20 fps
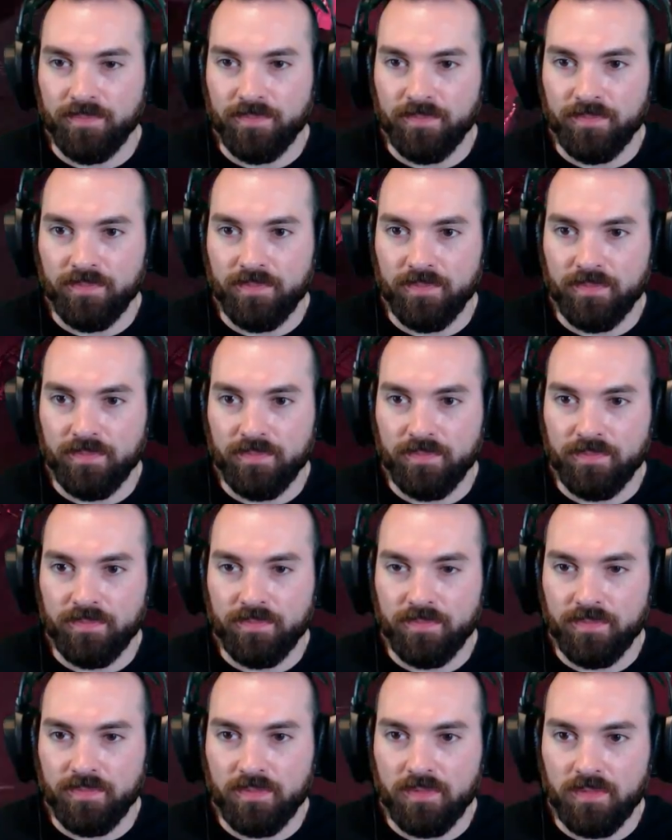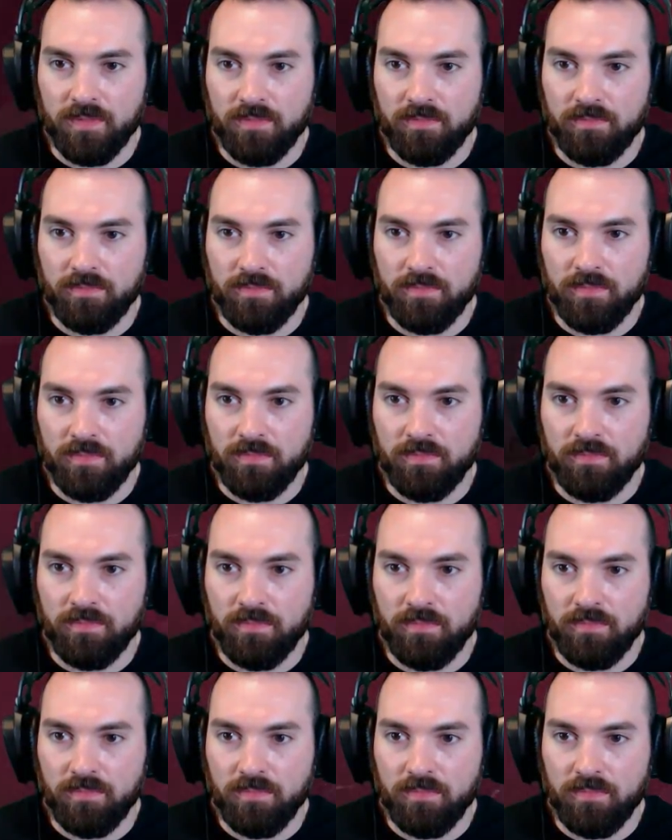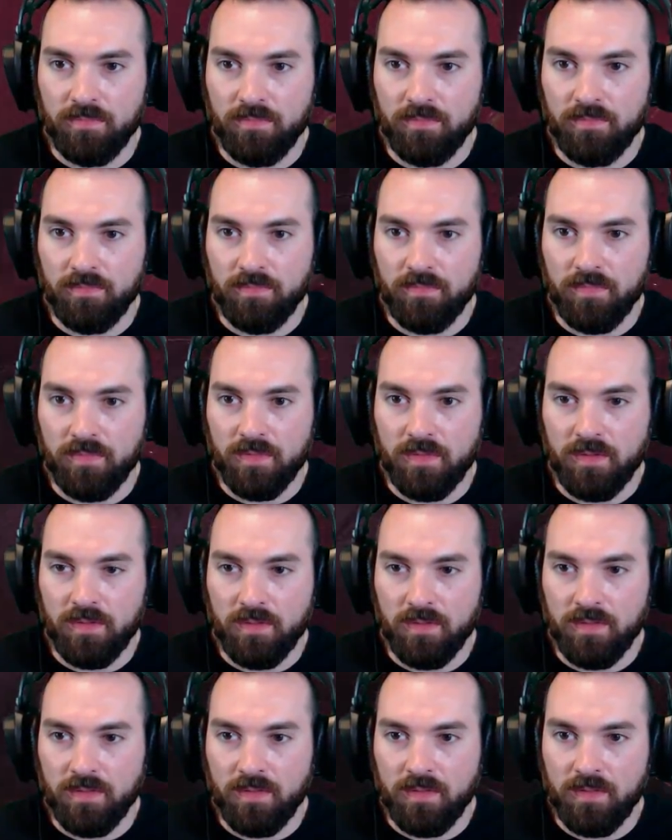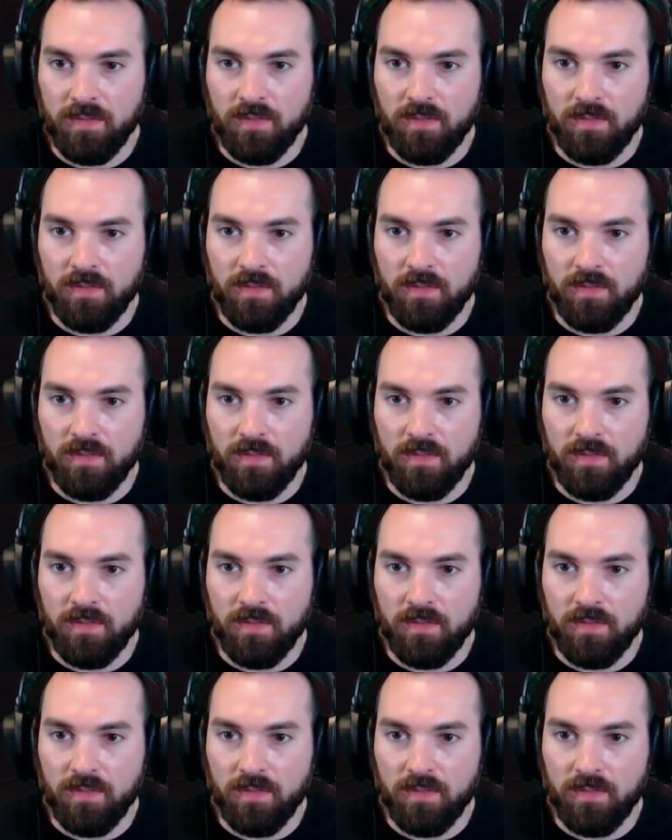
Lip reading: Nothing is said.